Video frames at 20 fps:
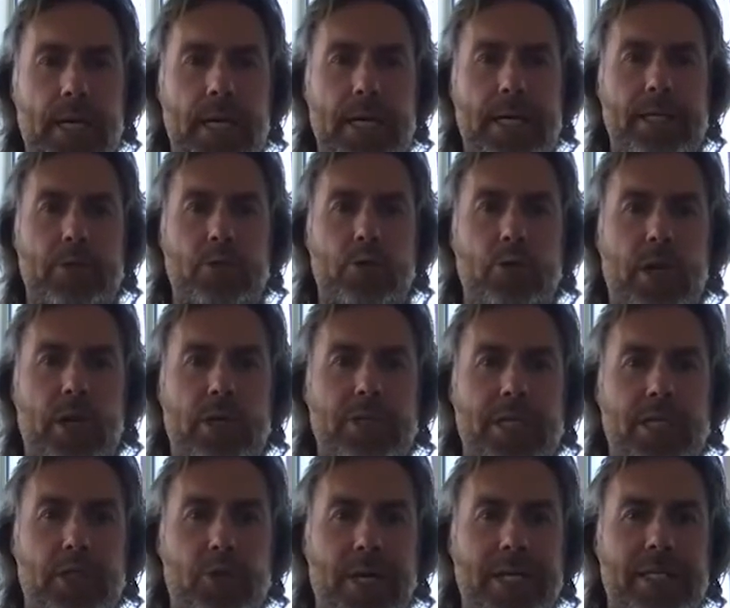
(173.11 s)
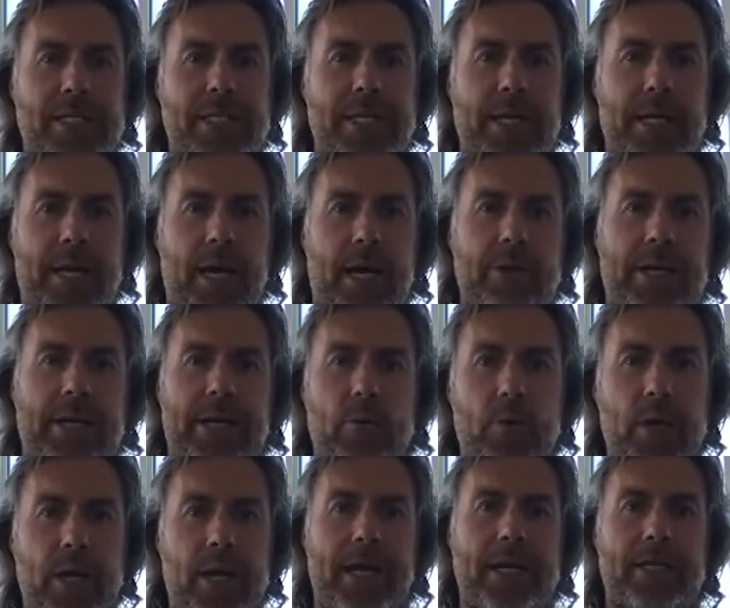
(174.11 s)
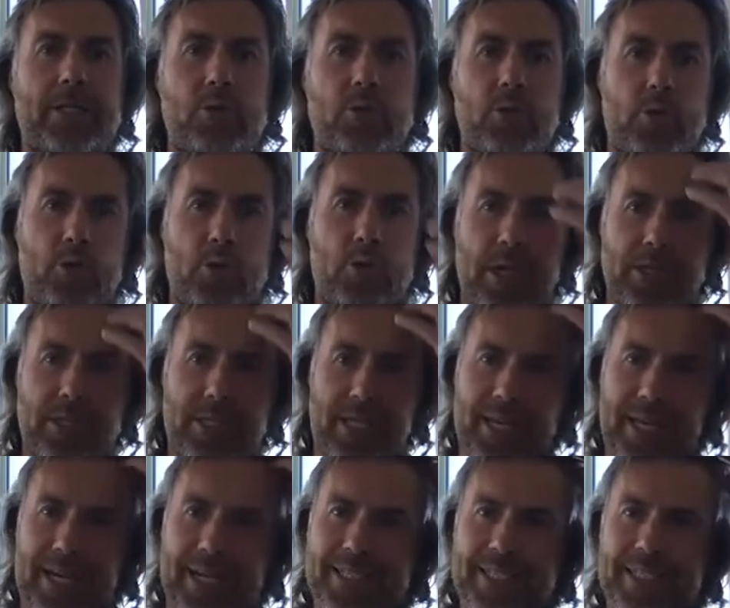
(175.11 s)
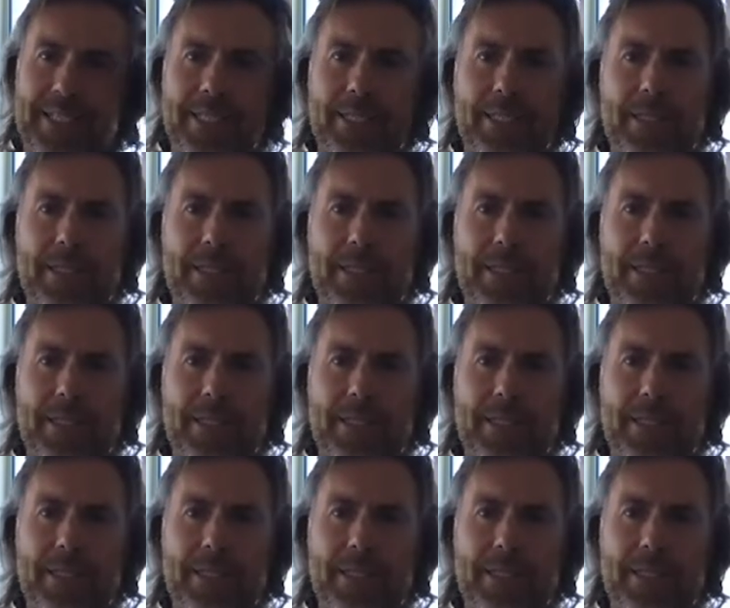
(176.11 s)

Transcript: in 2020 and how that relates to 2019